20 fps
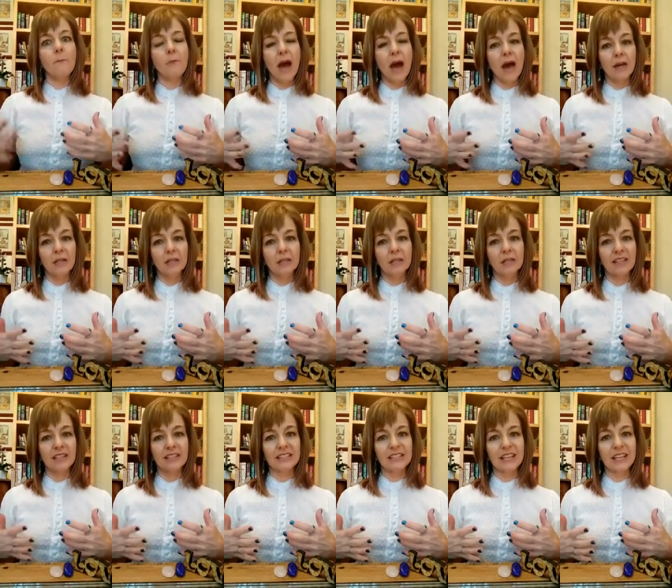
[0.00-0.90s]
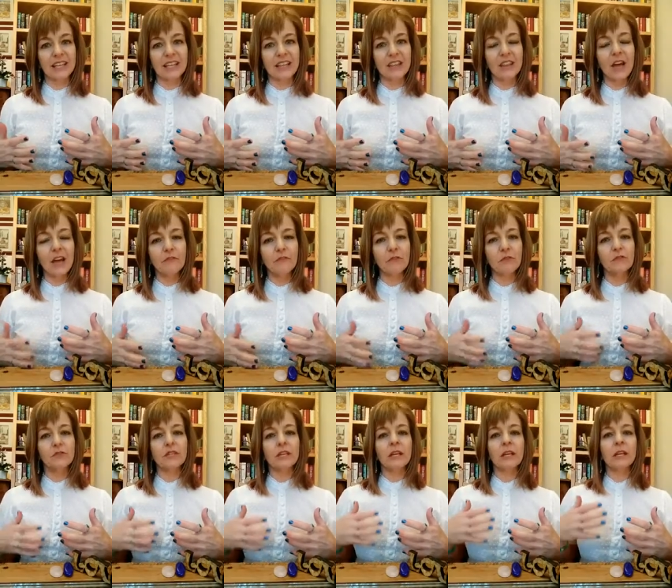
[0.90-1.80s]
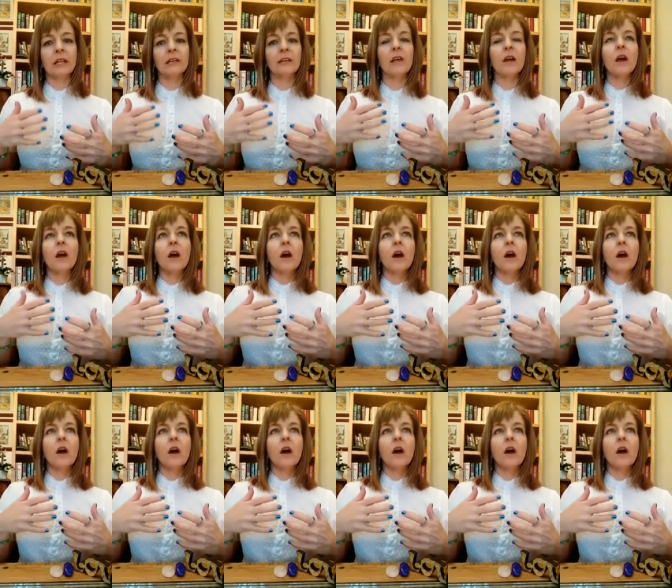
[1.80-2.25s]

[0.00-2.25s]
back into the daily life routine?